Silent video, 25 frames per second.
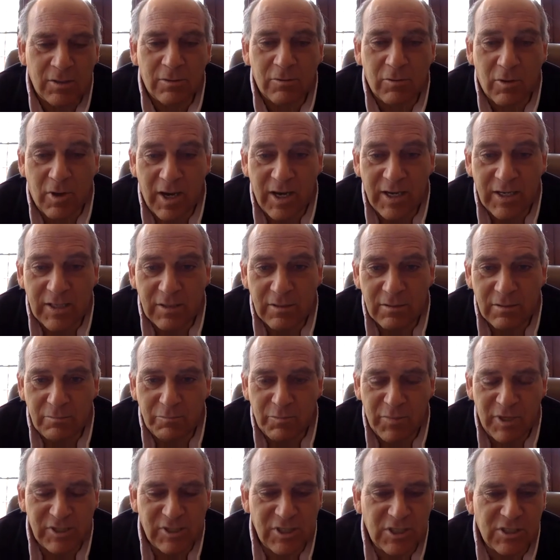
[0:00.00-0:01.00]
right?
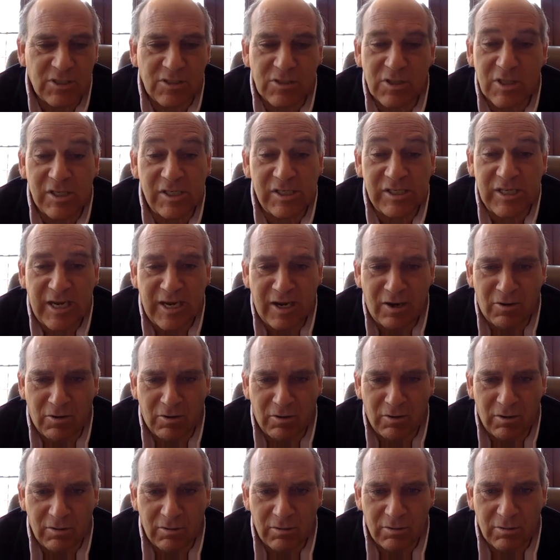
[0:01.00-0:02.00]
But just the
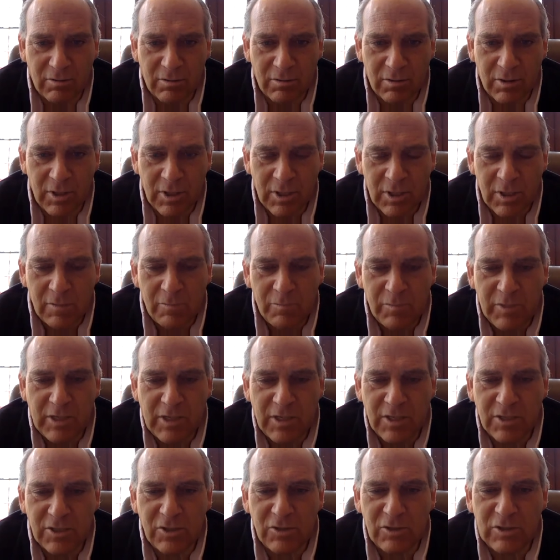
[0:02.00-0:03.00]
terror.
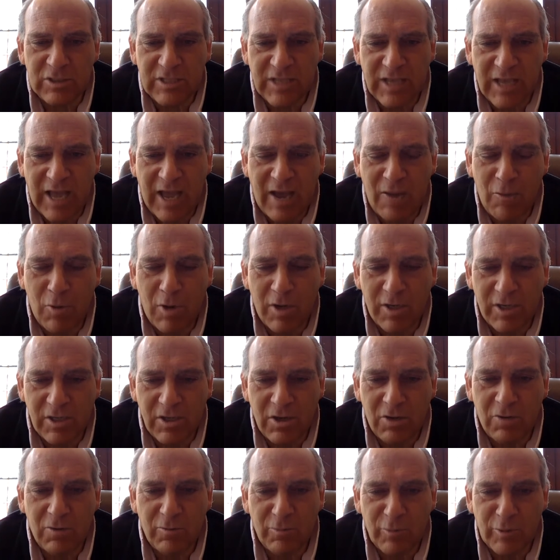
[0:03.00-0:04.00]
Because you'd say, I want to
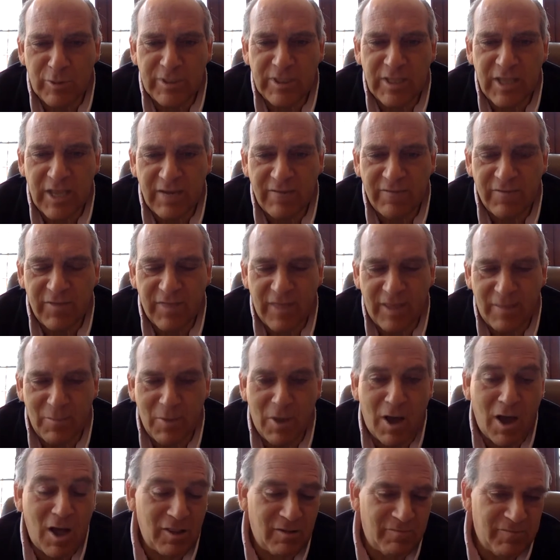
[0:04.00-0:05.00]
know what it was like for them.
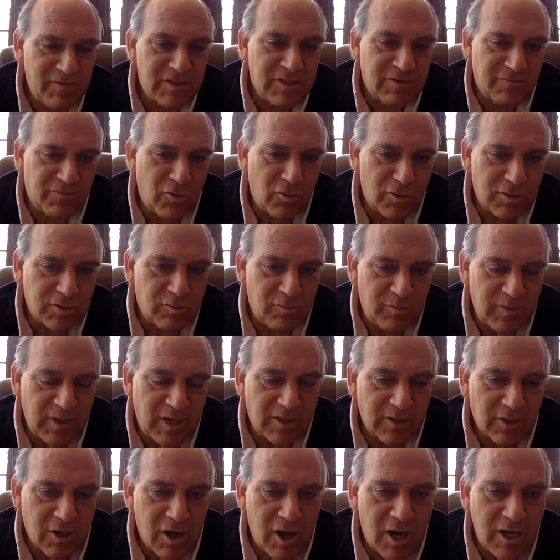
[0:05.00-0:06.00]
All of this, of course, would be
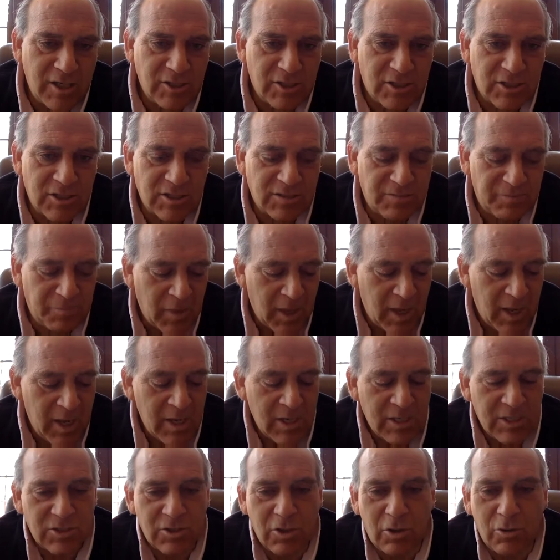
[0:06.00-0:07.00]
unconscious.
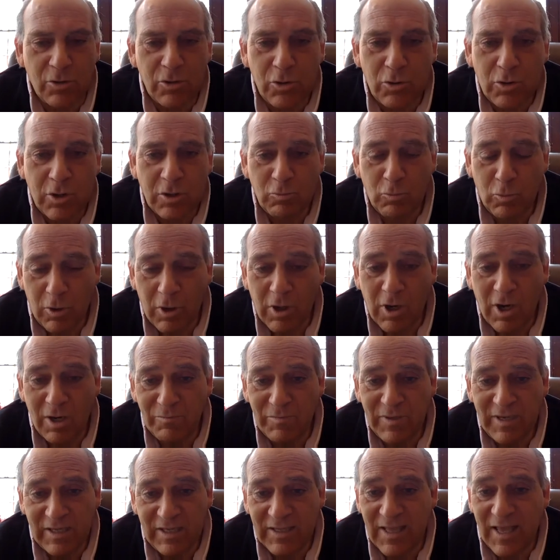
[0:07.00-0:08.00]
So you could work
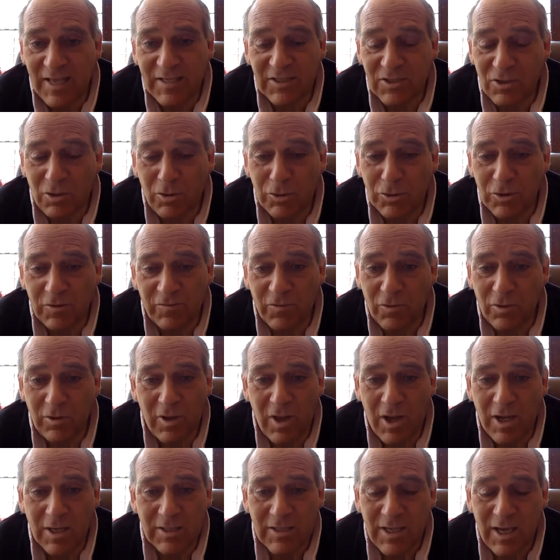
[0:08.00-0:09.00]
on being that soldier for a
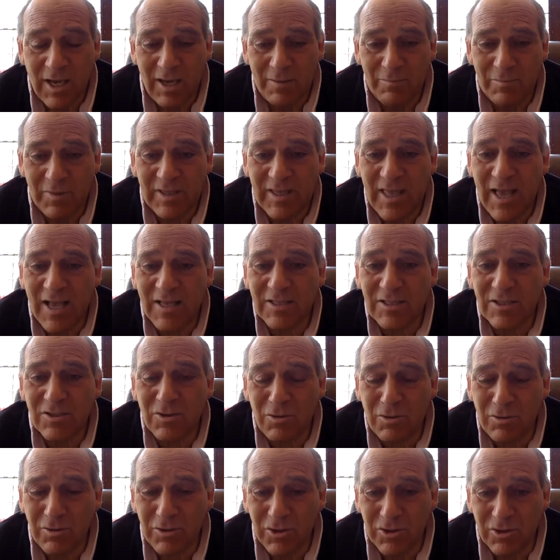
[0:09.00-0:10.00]
long time, but that
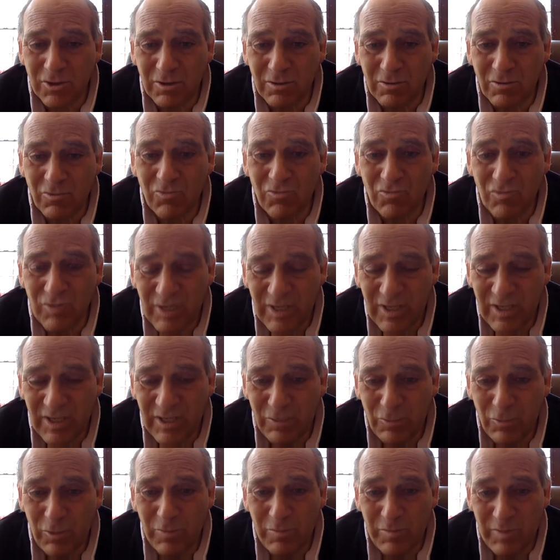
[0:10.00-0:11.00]
soldier
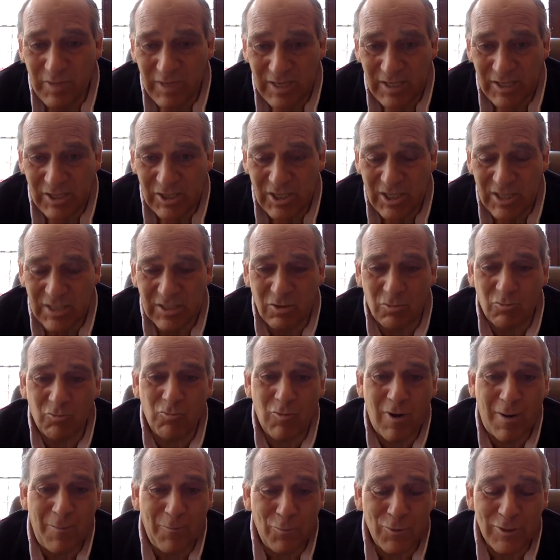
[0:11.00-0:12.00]
really would be just
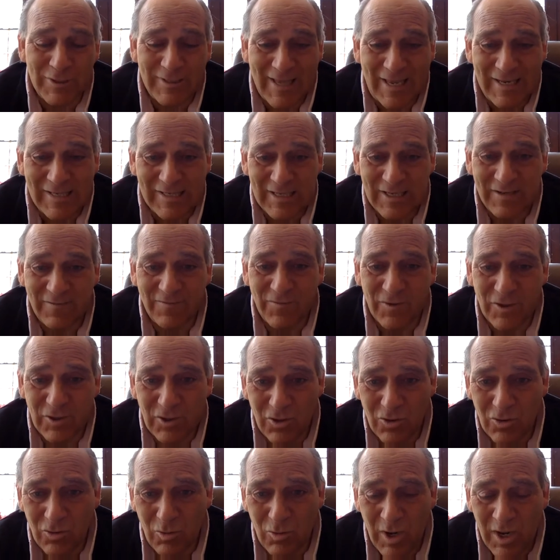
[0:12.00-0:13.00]
representing for
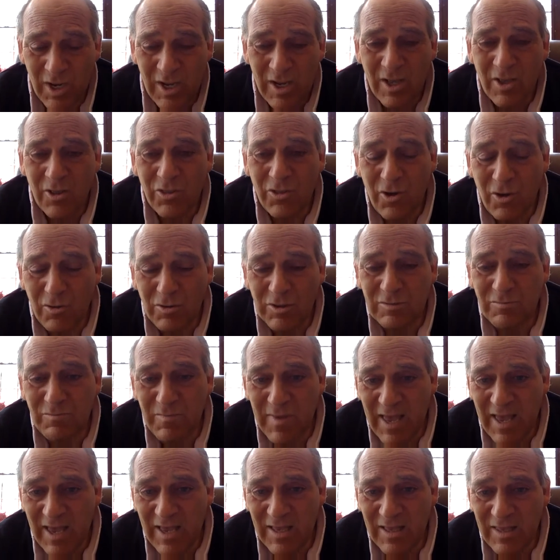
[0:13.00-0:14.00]
you those
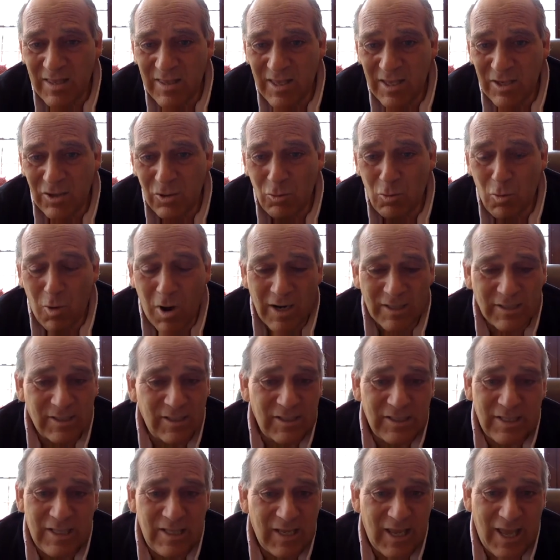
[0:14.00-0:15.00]
men that you walked
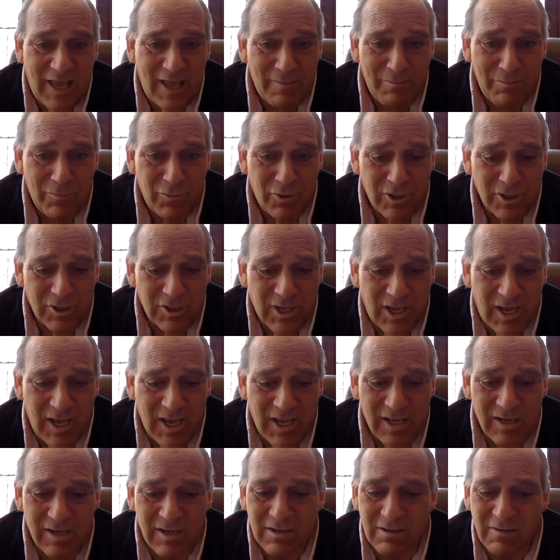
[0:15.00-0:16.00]
into the ambush.
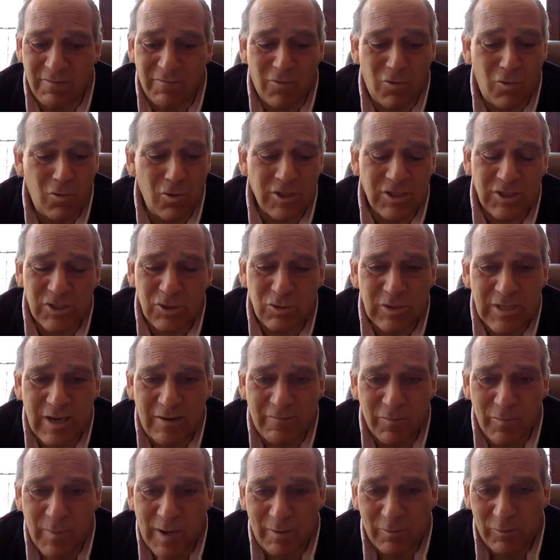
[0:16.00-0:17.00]
And of course, you'd
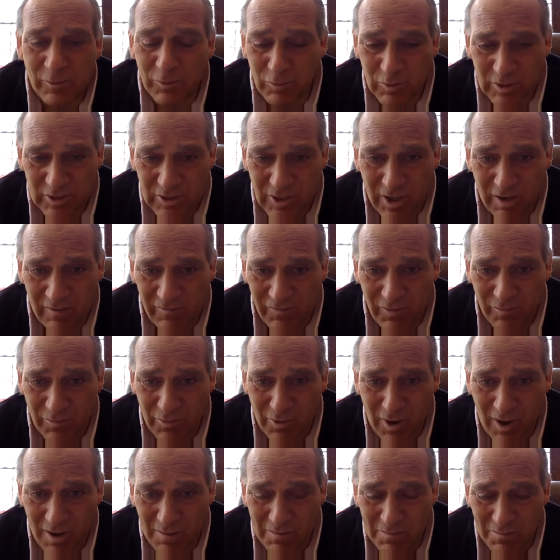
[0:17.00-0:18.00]
never be able to resolve the
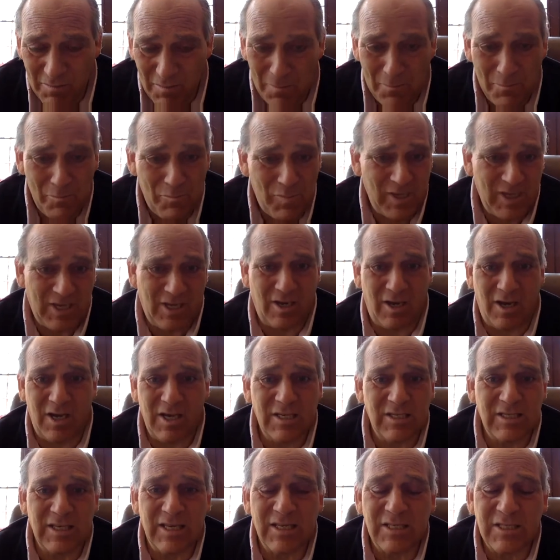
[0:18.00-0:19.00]
problem
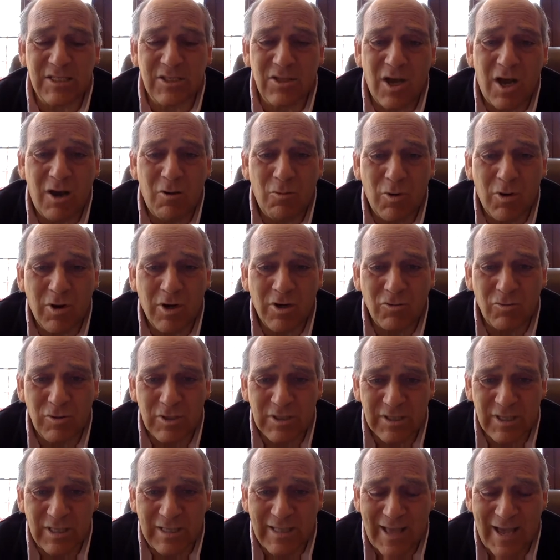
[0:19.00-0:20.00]
because it's not where it
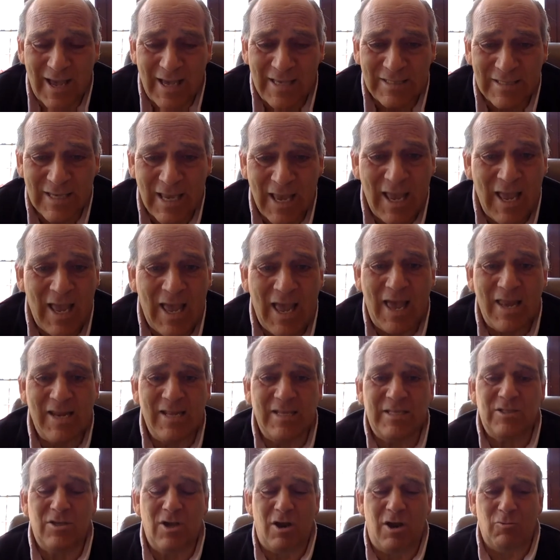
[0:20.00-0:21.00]
crystallized, and
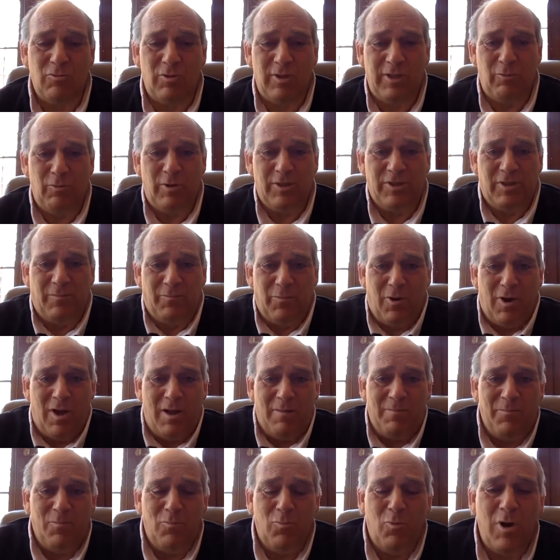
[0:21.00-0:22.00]
it's not really what the
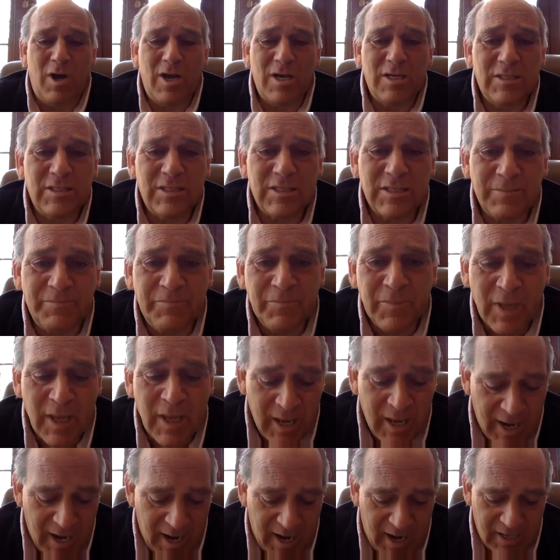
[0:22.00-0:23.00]
problem was.
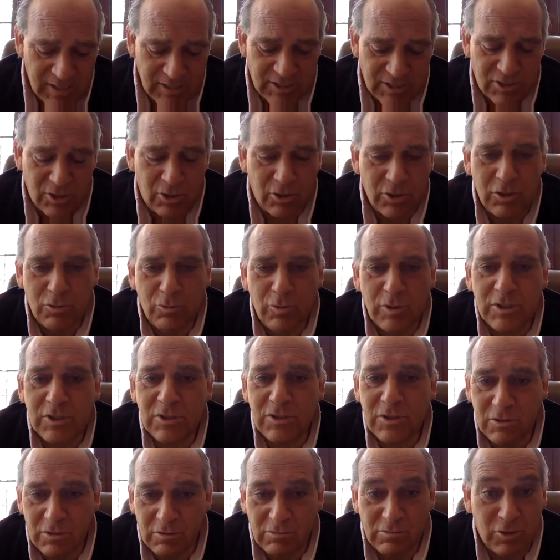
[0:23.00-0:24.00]
And so you
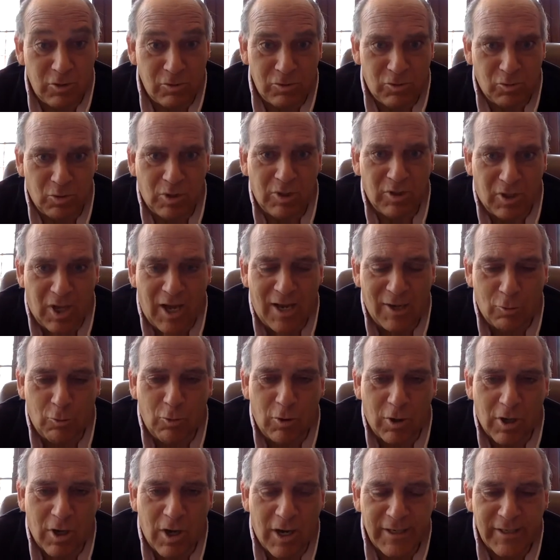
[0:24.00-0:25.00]
do a lot of
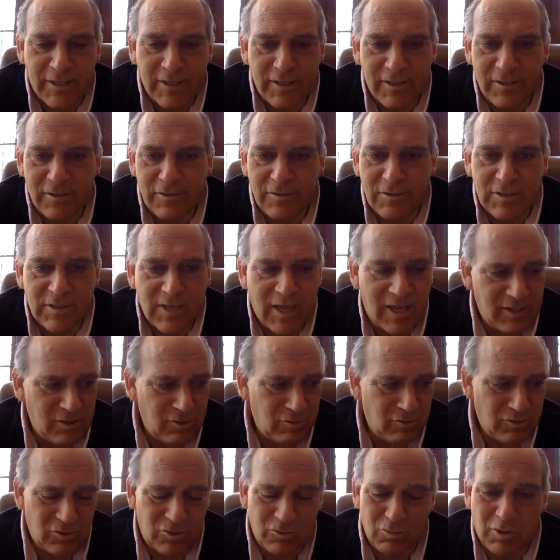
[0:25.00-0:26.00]
work on it, and
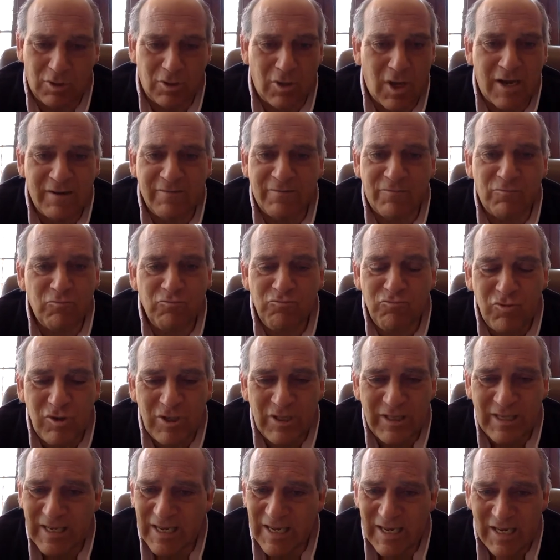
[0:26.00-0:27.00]
you do a lot of
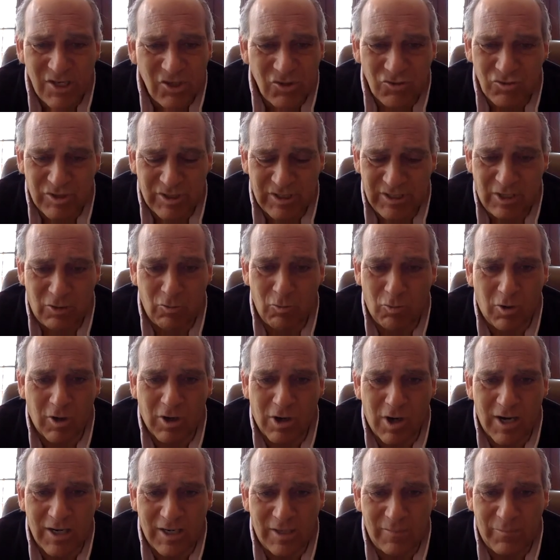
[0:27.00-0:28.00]
really interesting
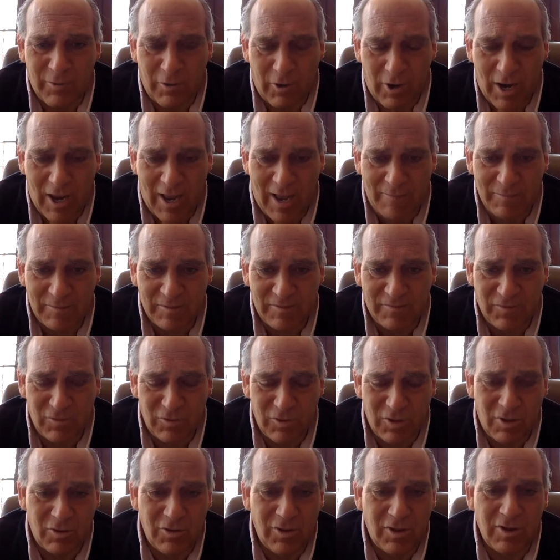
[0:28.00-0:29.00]
work on it, perhaps, if you
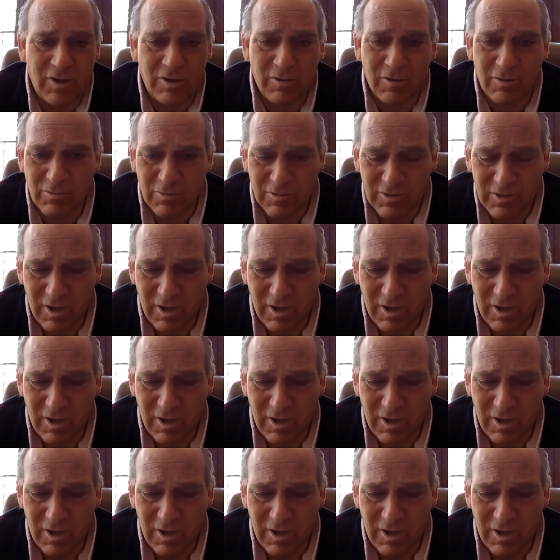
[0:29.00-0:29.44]
know the